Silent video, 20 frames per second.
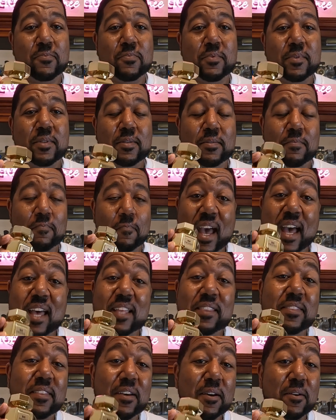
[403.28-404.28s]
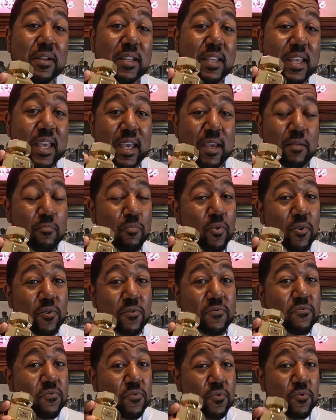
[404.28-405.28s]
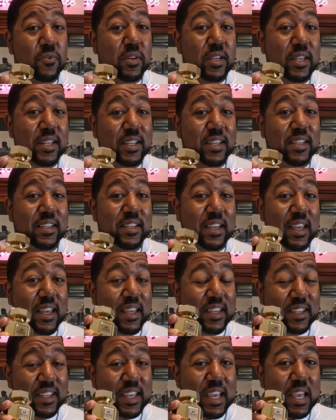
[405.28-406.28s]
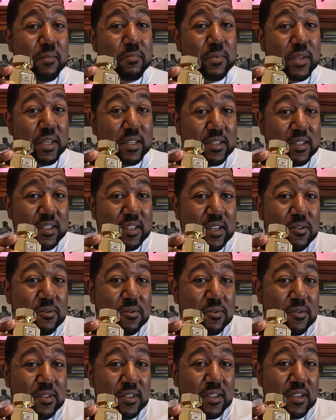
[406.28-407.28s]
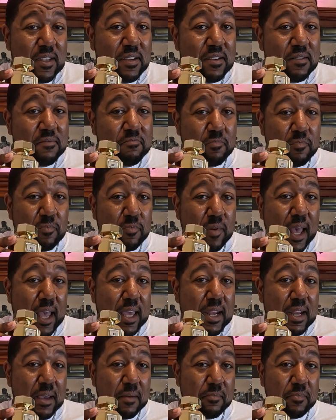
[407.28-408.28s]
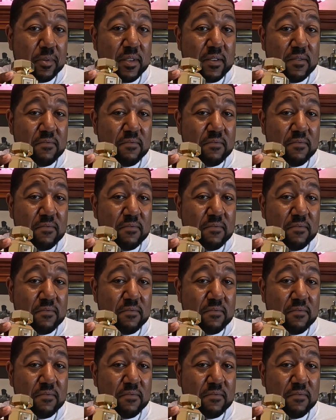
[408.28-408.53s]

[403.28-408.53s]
one, I thought it had more fruit in it. It gave me a citrusy, pineapple-y